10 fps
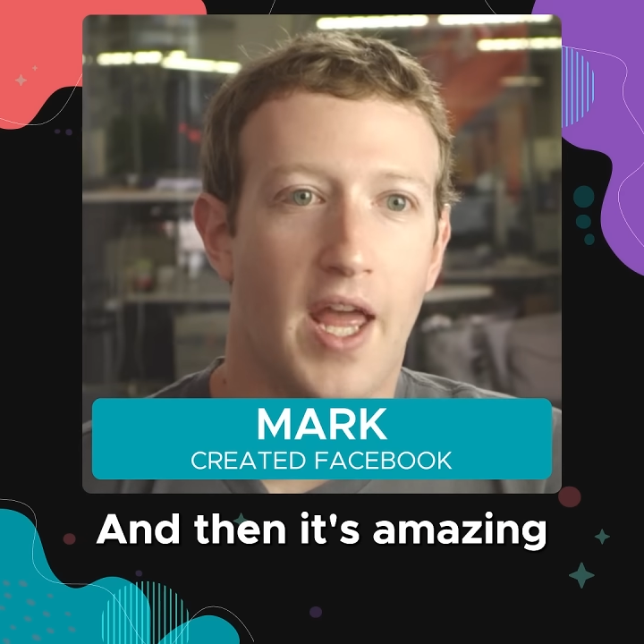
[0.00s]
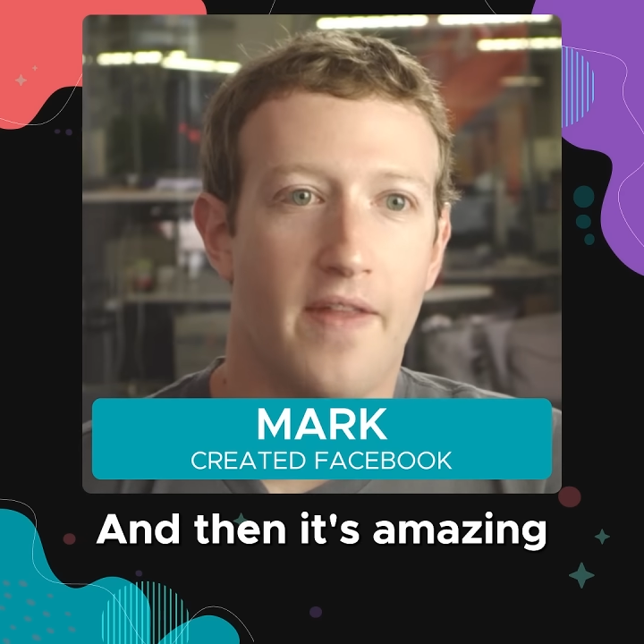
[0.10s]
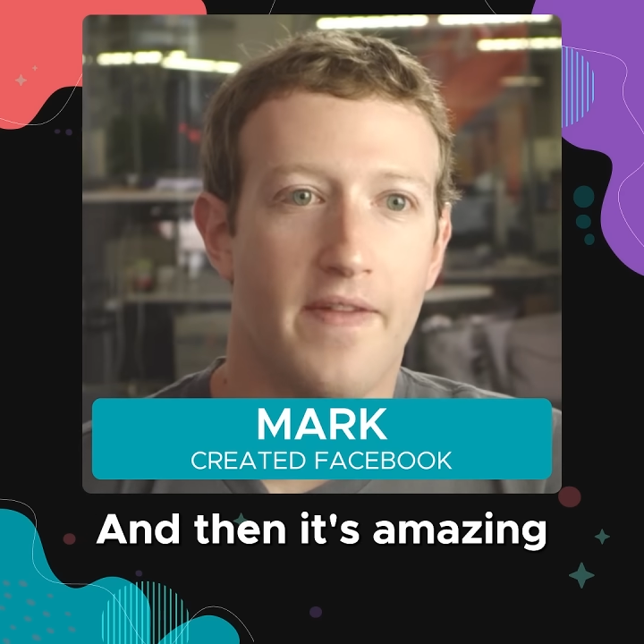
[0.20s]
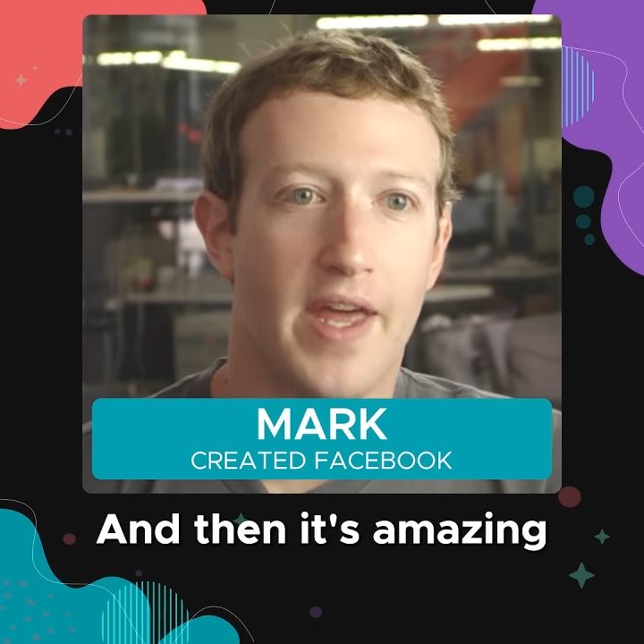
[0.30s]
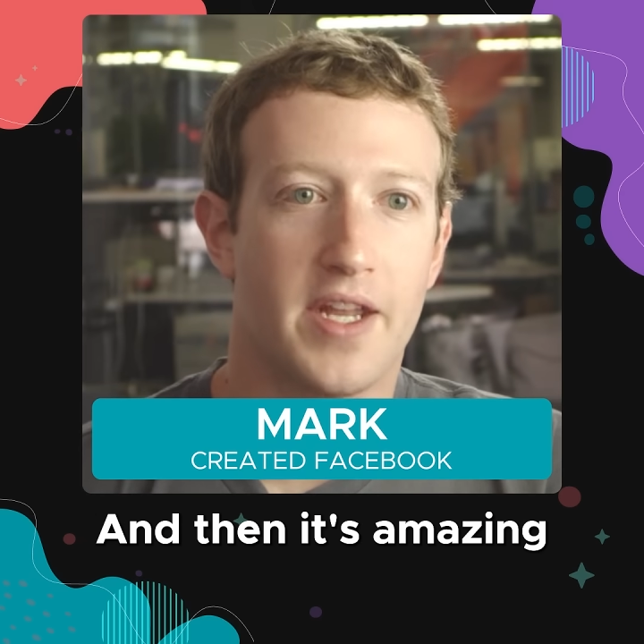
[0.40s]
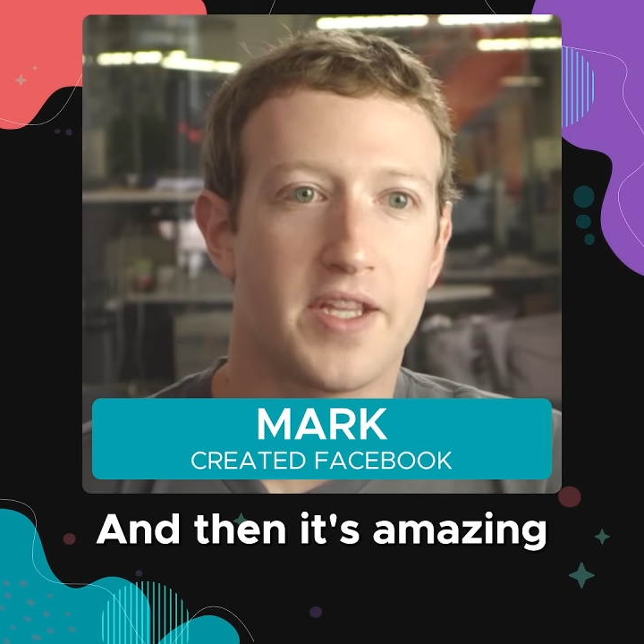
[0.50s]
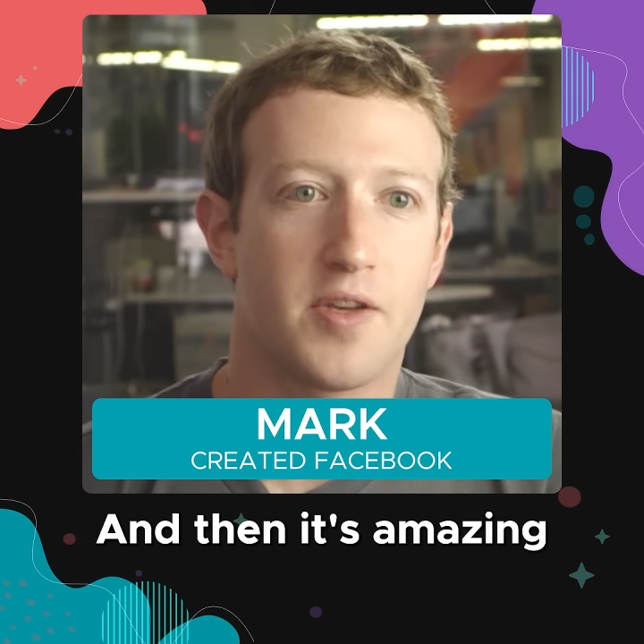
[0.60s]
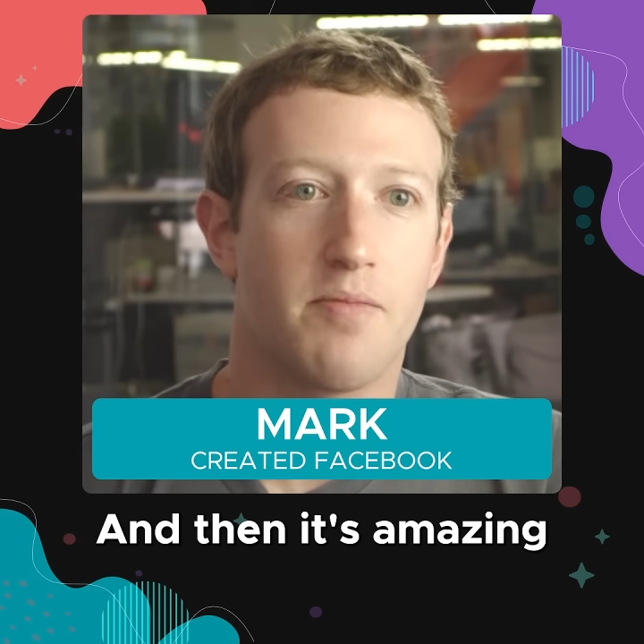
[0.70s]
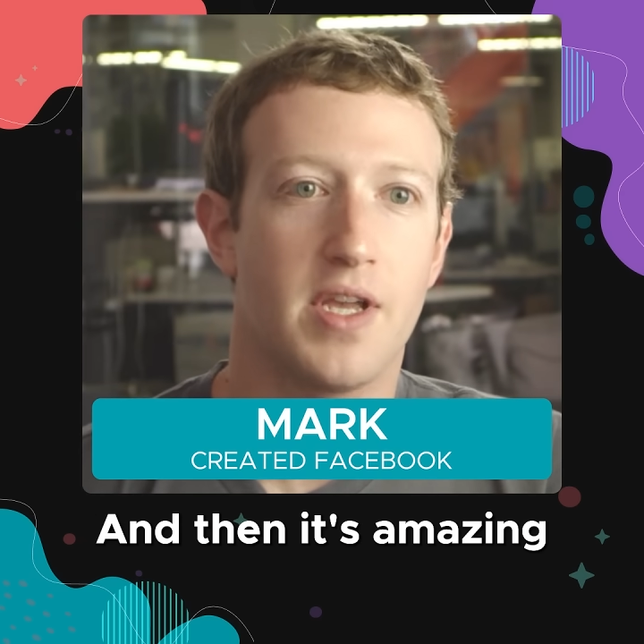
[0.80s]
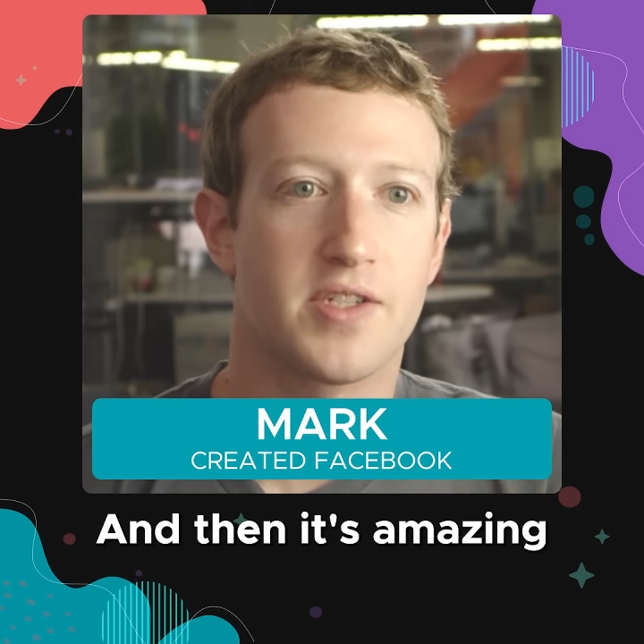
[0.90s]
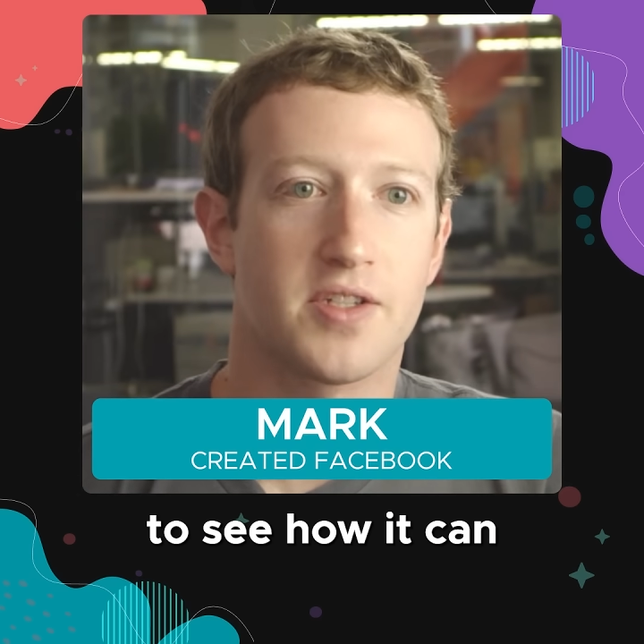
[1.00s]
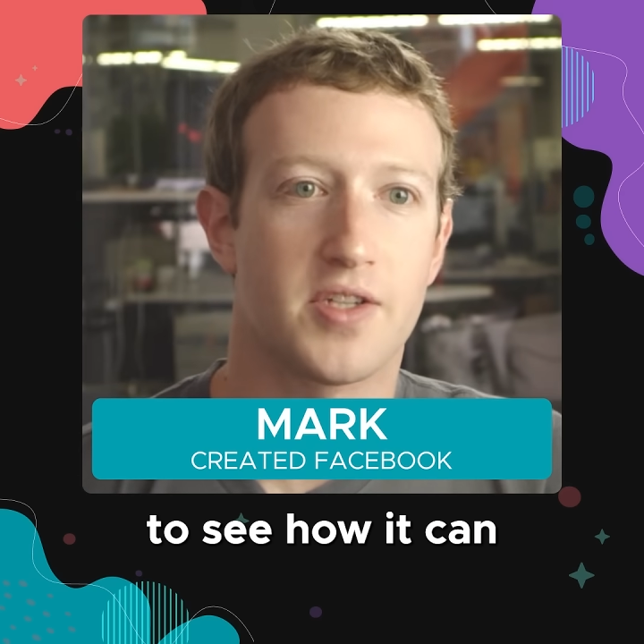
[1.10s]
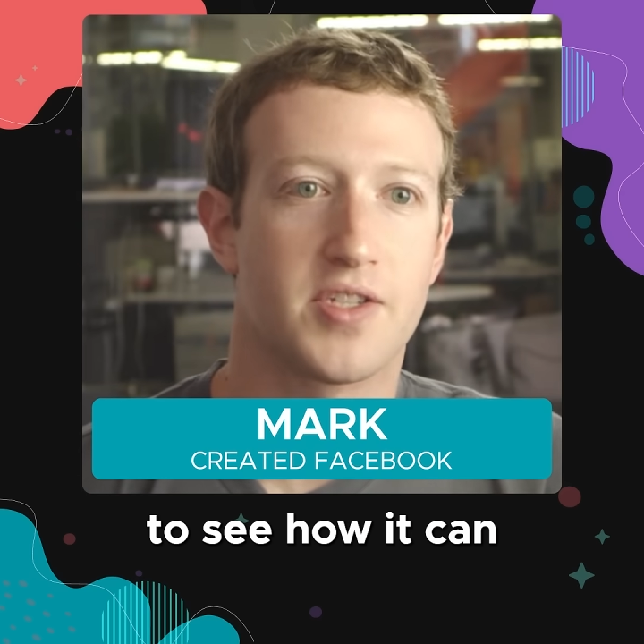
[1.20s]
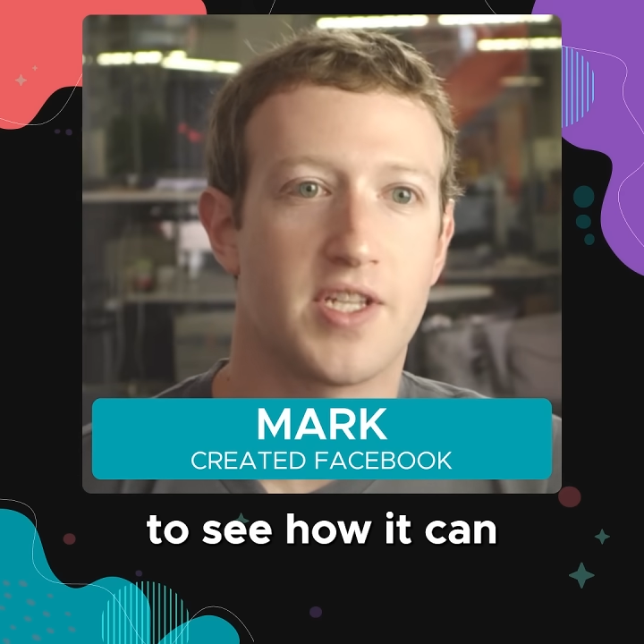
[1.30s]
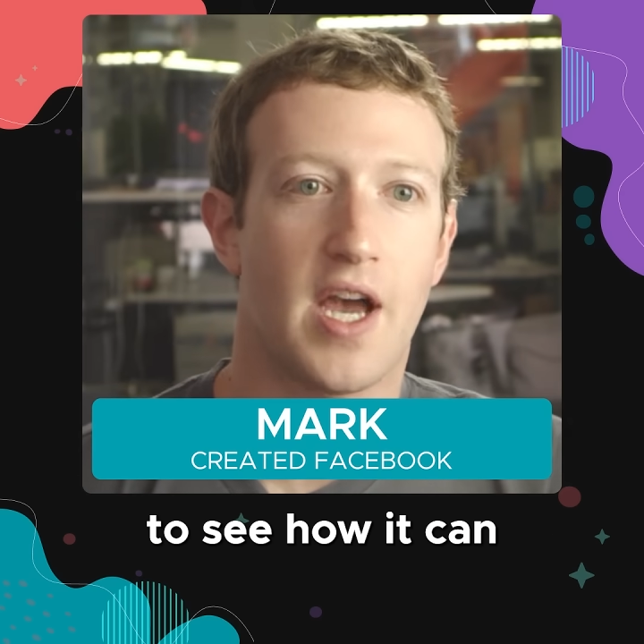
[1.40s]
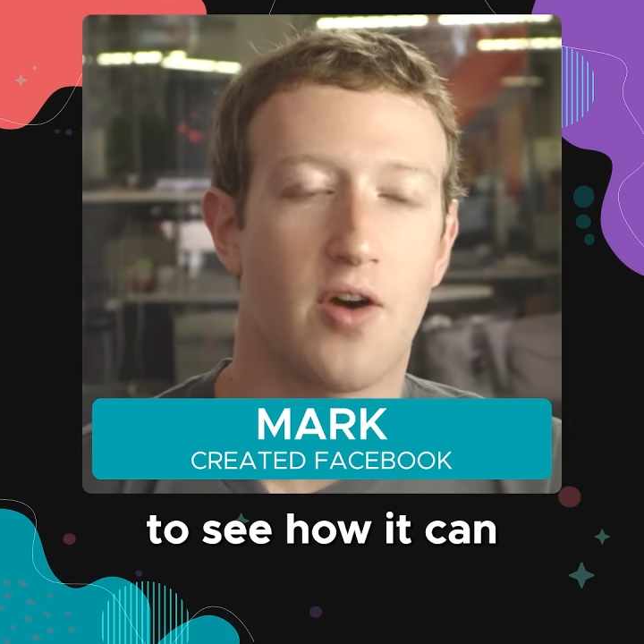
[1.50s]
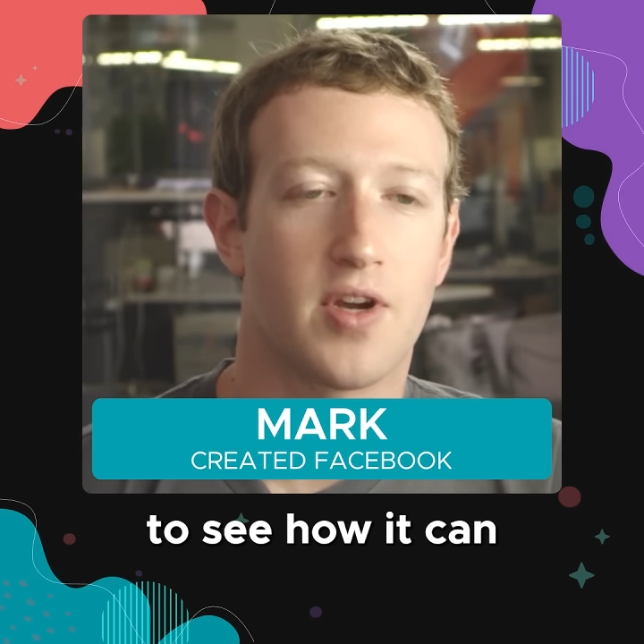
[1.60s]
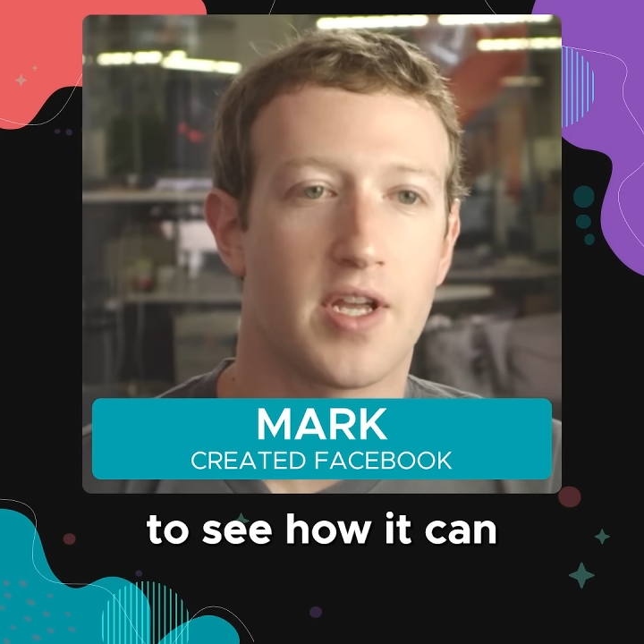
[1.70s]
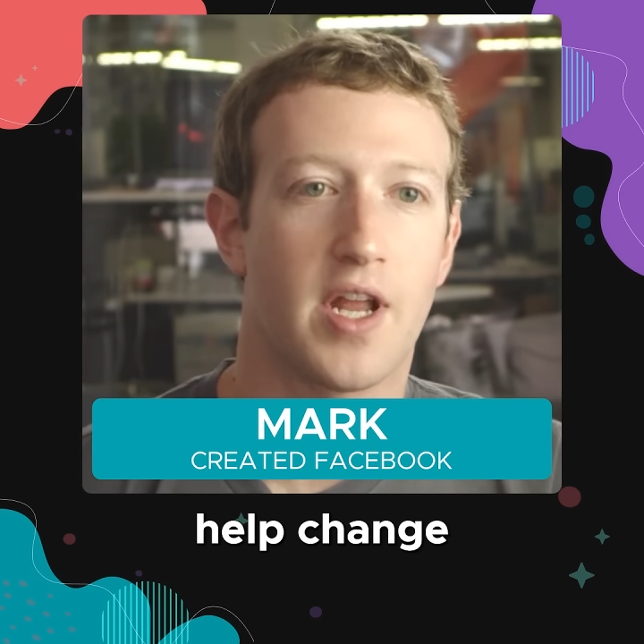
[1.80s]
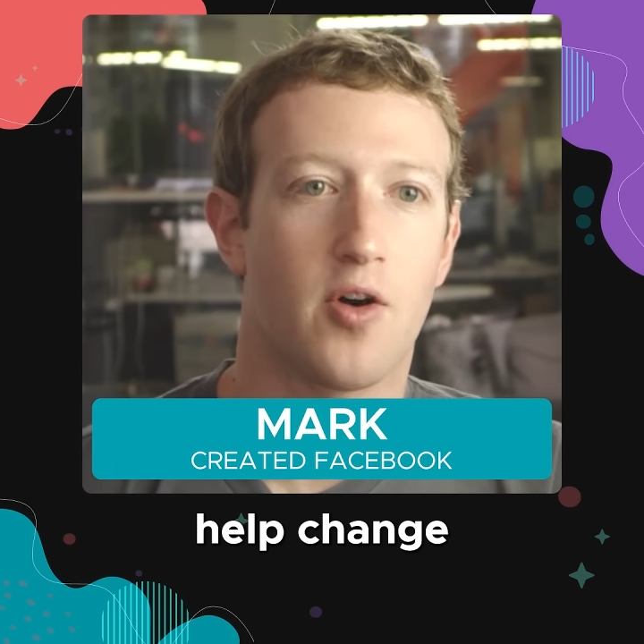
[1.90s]
and then it's amazing to see how
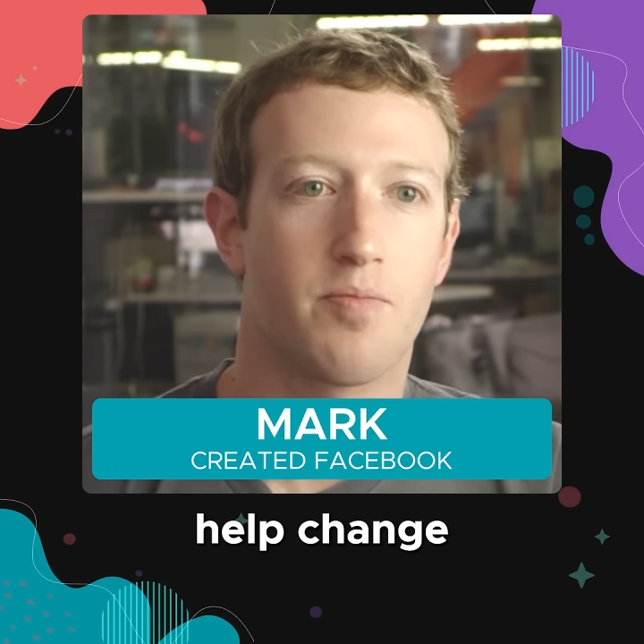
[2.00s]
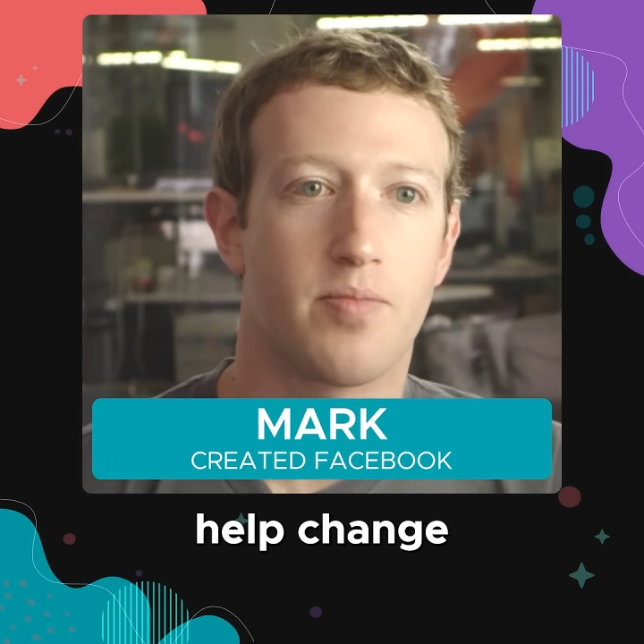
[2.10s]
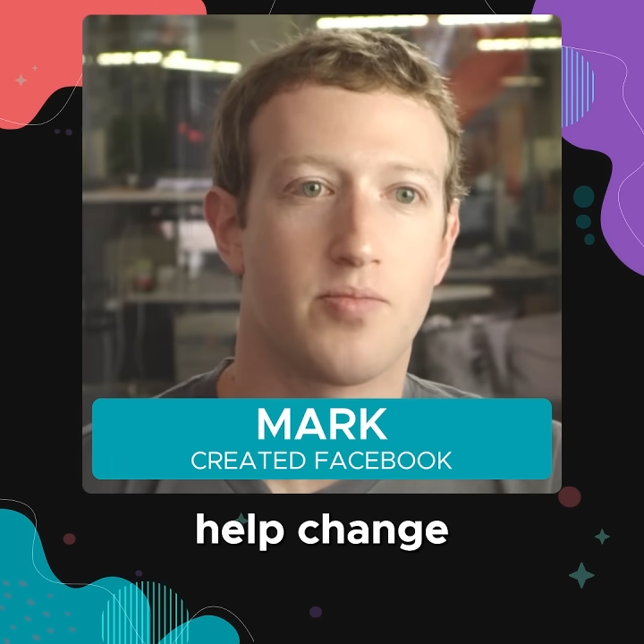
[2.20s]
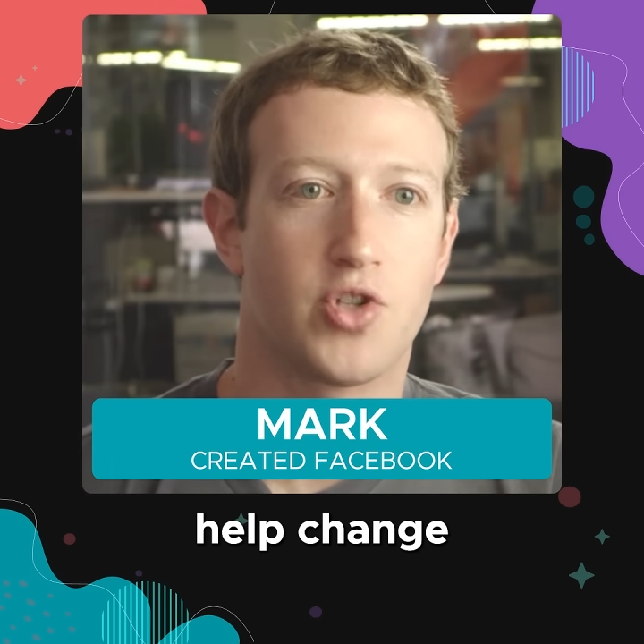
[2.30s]
it can help